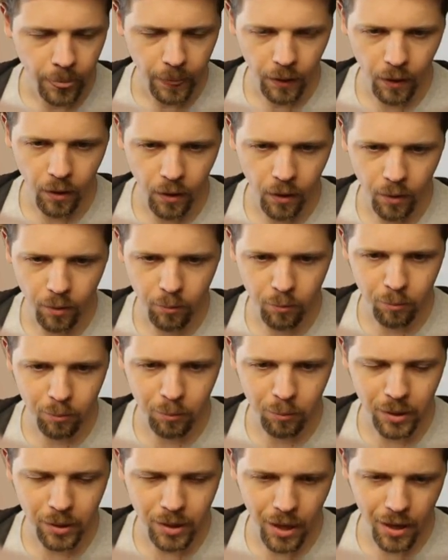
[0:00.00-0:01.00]

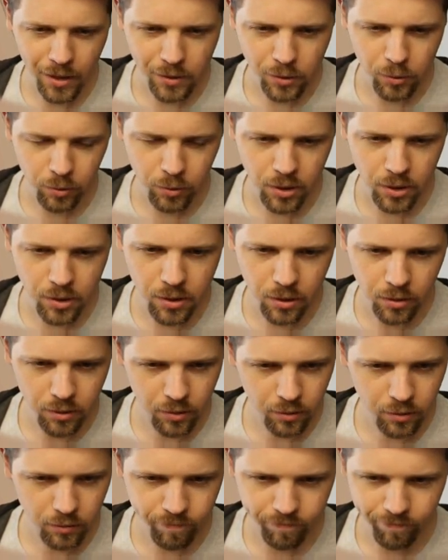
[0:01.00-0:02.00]
But yeah, so these
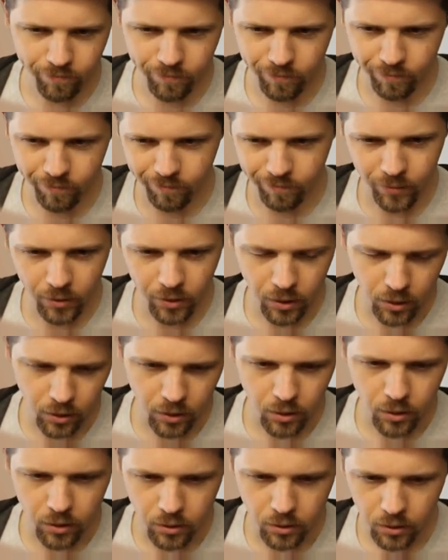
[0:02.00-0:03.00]
are
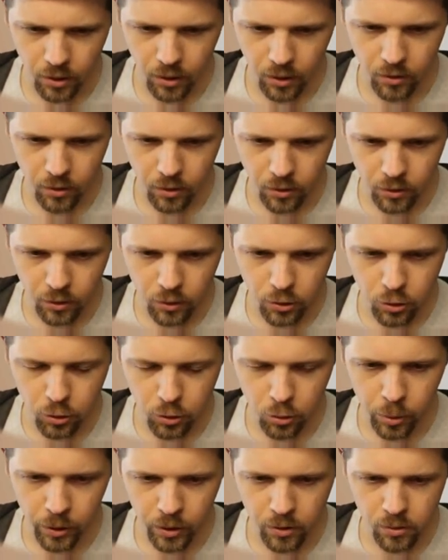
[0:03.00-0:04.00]
technically
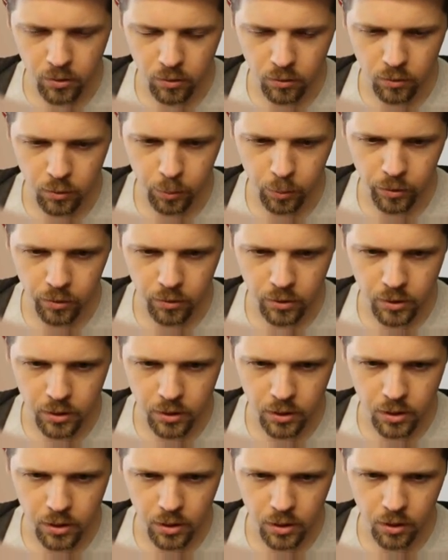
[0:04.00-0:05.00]
2 pixels per
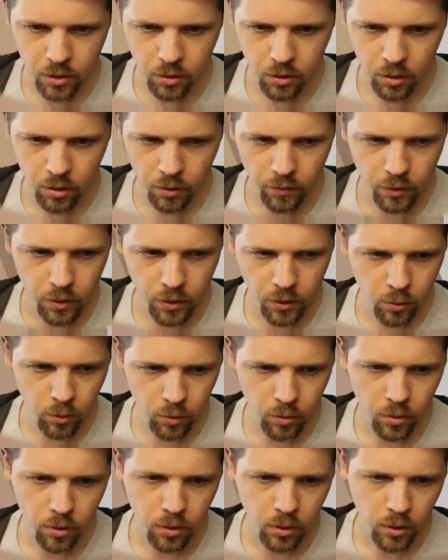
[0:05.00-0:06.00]
16th of a
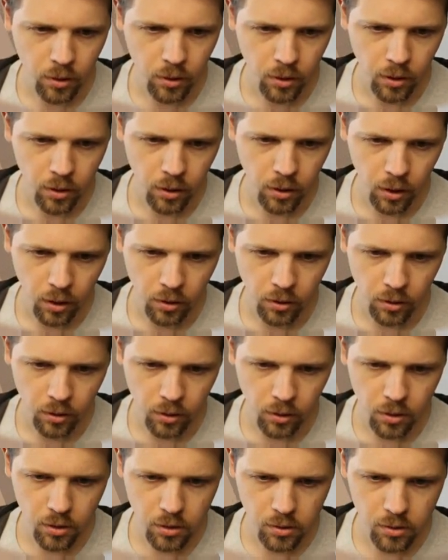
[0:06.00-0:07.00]
node, and
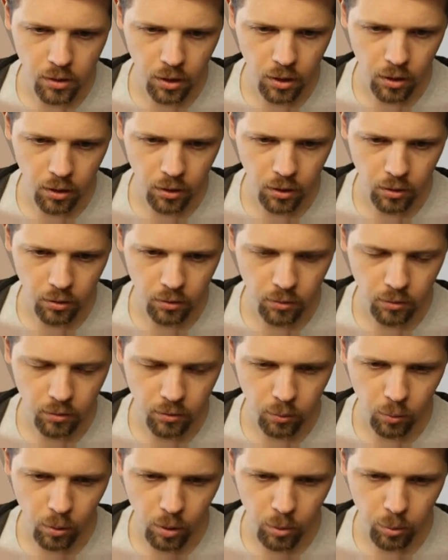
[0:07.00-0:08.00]
these are
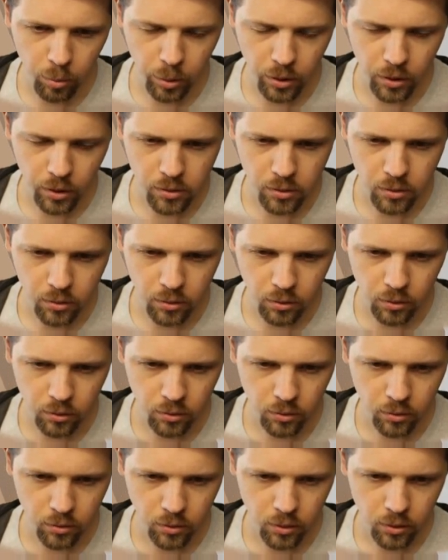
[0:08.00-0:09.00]
1 pixel
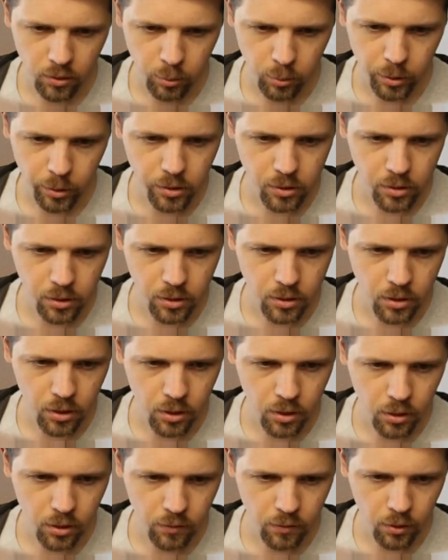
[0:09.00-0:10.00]
per
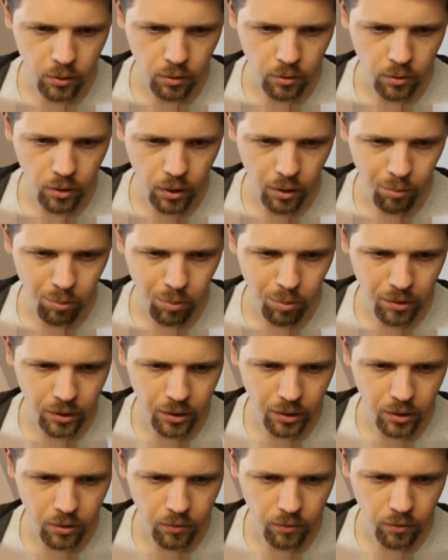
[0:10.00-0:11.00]
16th of a node, I
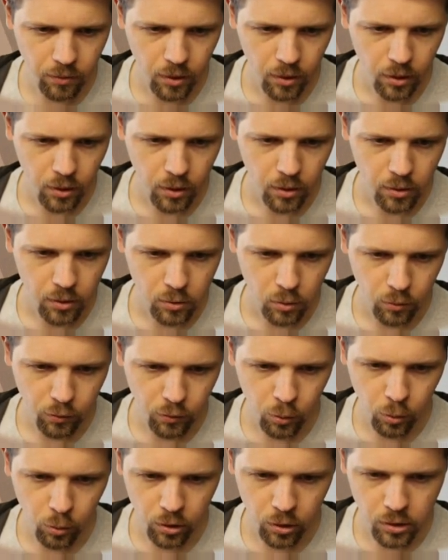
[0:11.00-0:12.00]
believe. So if
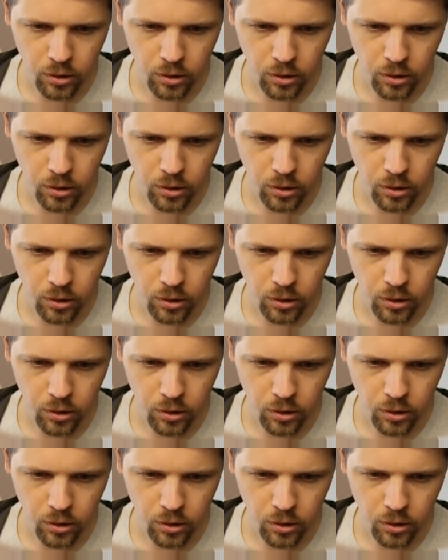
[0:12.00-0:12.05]
you were to